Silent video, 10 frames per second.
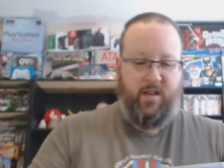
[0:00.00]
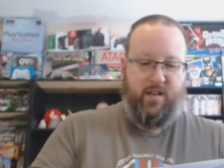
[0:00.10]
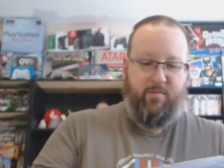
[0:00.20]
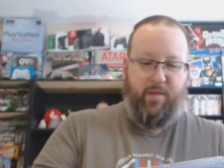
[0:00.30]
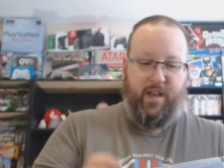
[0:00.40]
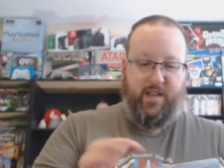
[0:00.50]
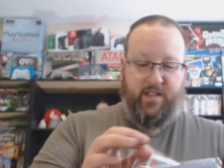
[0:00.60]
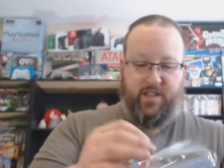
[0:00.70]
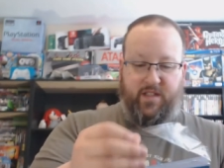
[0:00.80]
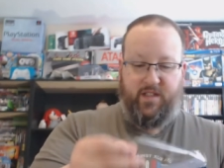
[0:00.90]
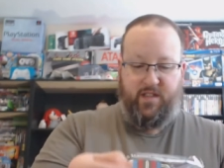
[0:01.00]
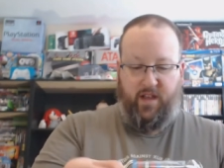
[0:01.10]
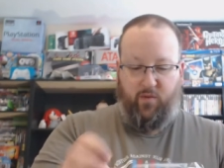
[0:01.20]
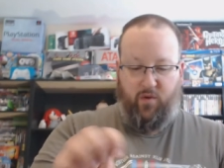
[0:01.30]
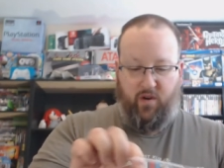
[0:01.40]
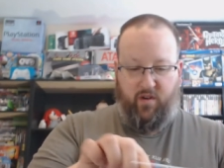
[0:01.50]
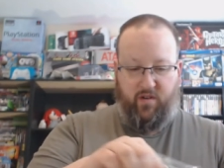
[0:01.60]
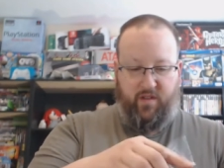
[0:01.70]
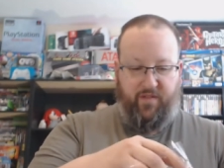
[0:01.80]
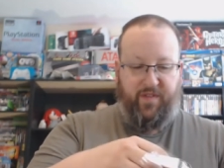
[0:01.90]
because they were,
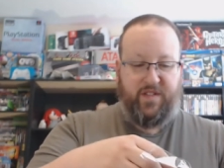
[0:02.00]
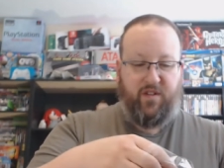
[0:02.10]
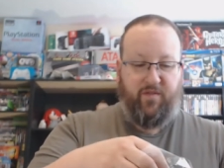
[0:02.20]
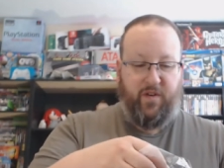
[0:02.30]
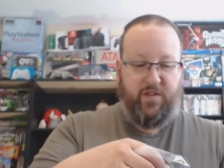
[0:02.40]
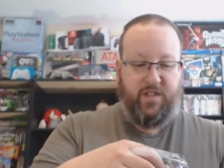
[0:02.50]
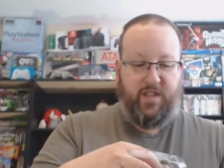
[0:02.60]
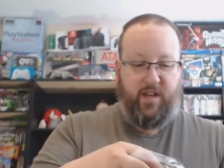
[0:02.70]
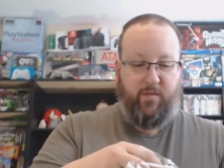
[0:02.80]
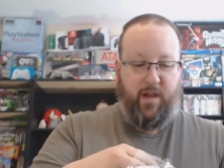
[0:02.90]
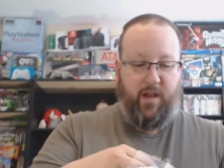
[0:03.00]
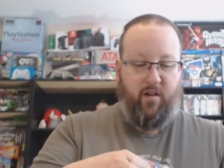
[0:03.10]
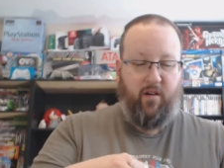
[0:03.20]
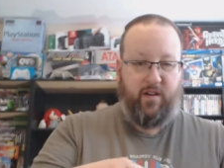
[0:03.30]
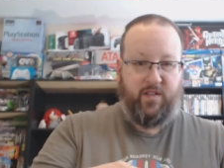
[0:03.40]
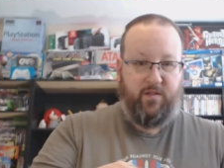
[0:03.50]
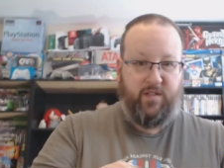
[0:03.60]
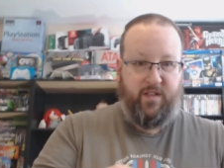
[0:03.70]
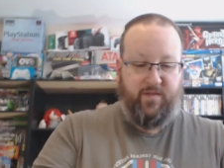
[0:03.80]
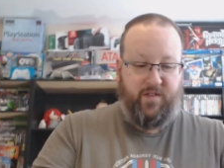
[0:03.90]
the physical versions anyway, are
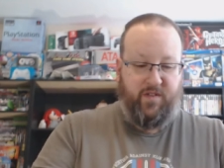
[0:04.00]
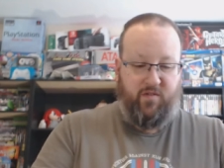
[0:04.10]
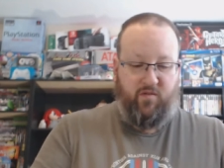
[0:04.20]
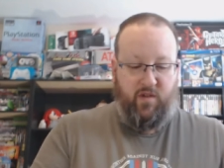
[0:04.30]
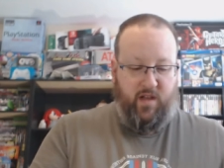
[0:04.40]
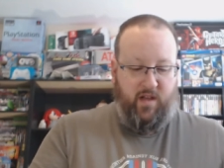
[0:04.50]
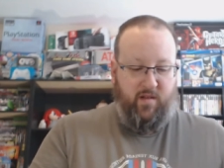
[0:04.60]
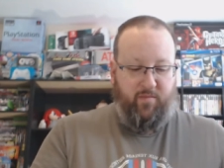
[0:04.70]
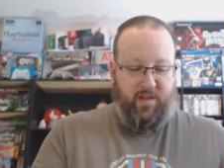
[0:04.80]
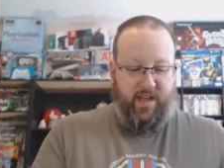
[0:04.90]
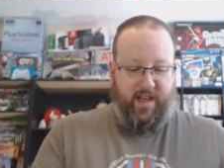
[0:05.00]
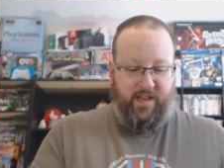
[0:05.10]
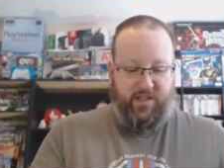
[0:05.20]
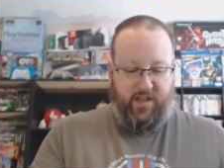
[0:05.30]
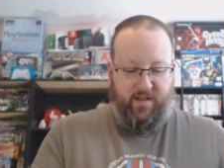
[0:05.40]
exclusive to Play Asia,